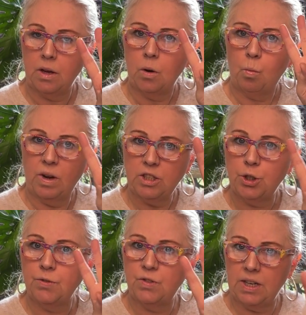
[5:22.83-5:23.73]
Once
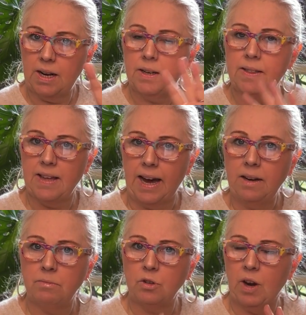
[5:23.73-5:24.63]
you've done that,
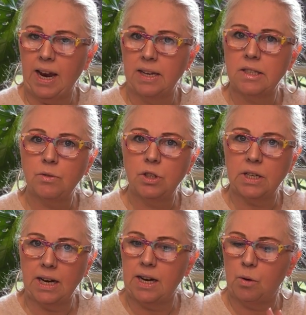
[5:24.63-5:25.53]
your hands are on your
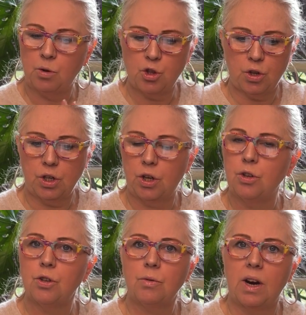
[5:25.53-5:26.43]
gut. I want you to
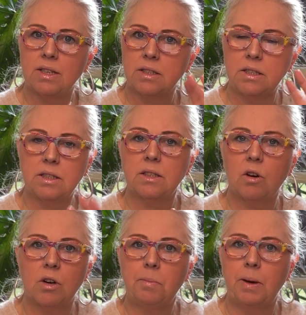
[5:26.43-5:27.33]
close your eyes. This has got
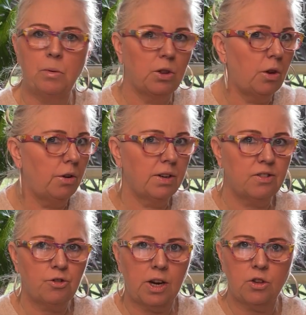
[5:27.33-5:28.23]
to be with no
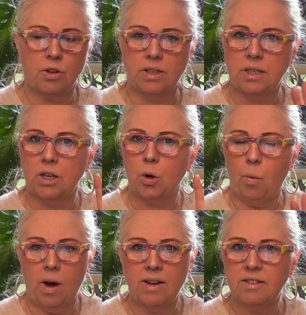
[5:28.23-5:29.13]
distractions in a
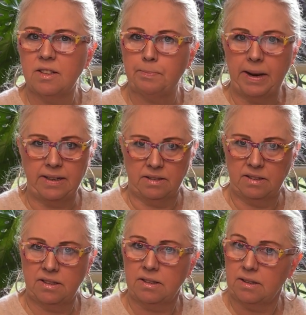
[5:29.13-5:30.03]
quiet space.